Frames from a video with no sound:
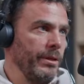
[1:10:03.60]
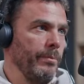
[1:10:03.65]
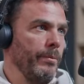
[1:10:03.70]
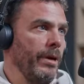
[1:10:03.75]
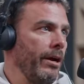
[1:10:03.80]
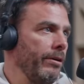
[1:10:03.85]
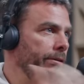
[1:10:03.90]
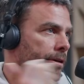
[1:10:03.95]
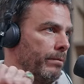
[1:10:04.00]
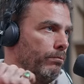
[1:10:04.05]
be
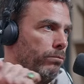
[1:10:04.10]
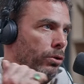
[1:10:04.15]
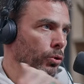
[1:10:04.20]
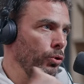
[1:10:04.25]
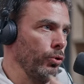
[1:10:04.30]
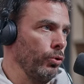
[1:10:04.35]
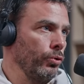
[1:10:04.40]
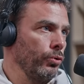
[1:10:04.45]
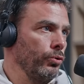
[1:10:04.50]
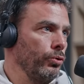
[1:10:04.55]
married.
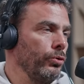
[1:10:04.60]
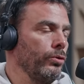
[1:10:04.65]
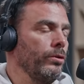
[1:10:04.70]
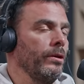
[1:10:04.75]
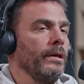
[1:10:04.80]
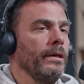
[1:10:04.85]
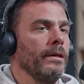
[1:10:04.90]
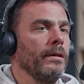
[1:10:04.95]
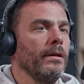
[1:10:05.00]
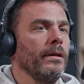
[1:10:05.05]

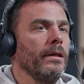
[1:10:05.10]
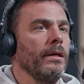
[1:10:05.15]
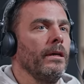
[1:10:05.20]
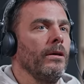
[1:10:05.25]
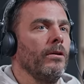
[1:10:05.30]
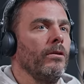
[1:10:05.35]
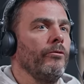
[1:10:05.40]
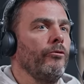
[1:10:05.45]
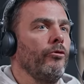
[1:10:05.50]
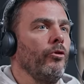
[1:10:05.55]

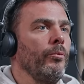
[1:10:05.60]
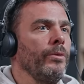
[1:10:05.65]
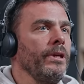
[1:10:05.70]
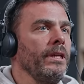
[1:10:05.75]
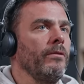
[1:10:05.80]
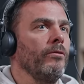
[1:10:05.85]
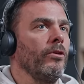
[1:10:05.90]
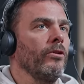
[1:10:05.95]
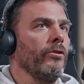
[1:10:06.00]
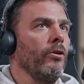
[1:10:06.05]
And for me,
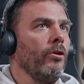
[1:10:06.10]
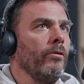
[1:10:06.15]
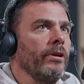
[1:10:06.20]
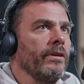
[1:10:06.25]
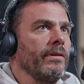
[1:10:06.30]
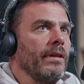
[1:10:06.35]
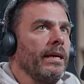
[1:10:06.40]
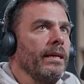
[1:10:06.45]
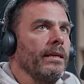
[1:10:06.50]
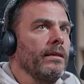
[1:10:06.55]
it was
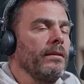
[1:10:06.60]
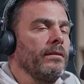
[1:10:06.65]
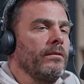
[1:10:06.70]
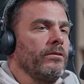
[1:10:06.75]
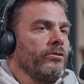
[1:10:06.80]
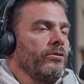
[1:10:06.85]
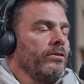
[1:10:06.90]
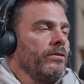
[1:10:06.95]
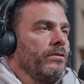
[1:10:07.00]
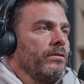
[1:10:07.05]
always like
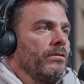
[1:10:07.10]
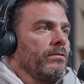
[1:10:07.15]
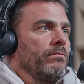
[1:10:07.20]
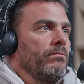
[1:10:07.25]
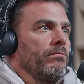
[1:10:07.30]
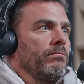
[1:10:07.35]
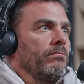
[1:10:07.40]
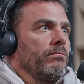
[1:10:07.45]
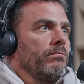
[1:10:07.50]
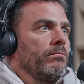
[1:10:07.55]
it's just
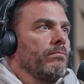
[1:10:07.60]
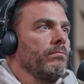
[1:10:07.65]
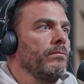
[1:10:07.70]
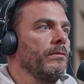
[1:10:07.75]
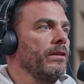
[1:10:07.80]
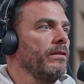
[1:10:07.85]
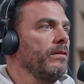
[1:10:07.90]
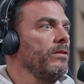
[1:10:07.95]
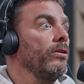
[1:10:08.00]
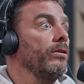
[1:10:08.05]

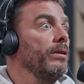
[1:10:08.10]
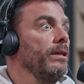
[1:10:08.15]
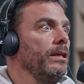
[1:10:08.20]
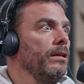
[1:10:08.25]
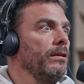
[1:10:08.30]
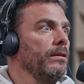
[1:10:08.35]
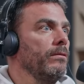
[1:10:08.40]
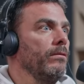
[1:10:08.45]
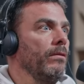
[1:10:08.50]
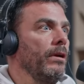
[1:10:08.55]
it's not
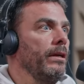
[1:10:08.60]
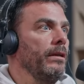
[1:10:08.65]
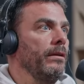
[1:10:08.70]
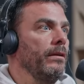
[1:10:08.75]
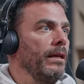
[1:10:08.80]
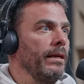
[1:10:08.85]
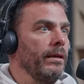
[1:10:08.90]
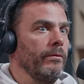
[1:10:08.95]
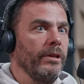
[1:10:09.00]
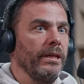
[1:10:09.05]
needed, right?
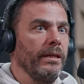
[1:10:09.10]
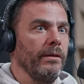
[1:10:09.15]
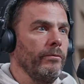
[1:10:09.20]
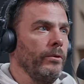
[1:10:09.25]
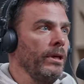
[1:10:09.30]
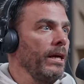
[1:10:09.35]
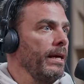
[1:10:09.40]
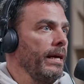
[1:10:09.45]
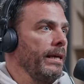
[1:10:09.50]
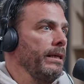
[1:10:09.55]
Like we
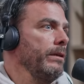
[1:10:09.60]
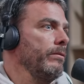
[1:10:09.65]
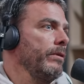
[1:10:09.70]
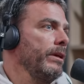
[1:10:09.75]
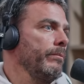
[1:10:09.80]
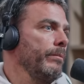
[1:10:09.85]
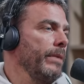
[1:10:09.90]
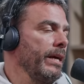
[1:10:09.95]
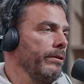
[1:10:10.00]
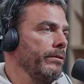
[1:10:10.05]
we are
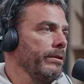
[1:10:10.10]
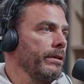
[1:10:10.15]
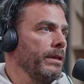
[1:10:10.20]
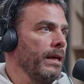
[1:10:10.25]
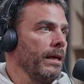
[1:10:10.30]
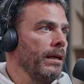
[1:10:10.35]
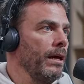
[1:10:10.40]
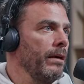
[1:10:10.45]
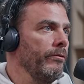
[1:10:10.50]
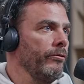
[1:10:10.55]
anyway married.
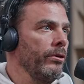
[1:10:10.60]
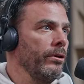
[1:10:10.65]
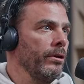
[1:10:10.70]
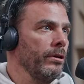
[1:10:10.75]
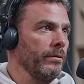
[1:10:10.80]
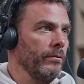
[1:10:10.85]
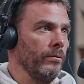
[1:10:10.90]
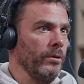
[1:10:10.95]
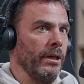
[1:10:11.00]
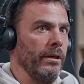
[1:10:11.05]
I love
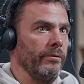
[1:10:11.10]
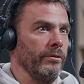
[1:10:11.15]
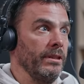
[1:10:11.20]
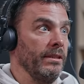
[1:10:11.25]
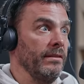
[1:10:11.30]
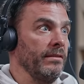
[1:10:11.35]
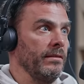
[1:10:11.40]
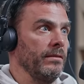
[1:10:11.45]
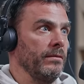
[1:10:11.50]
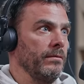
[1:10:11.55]
her, whatever
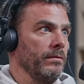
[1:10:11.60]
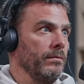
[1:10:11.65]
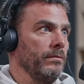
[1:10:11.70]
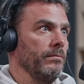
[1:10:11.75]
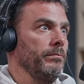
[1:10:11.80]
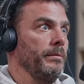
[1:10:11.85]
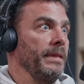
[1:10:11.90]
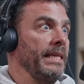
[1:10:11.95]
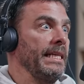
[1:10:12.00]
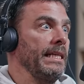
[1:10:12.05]
this
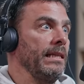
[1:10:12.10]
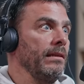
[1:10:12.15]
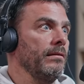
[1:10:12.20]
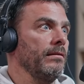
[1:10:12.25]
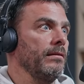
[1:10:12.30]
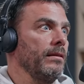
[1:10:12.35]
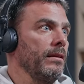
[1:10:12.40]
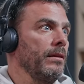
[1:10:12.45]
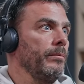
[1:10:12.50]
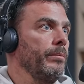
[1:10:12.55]

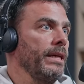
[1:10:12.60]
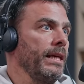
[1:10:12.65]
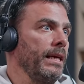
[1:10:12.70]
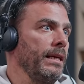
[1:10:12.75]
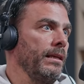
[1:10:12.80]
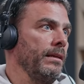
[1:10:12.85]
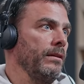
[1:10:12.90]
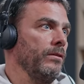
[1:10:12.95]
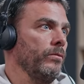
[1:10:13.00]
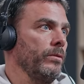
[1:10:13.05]
means in the
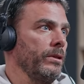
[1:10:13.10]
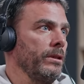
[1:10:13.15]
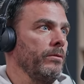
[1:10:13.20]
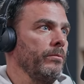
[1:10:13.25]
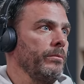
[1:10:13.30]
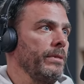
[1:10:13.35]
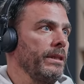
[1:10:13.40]
beginnings when you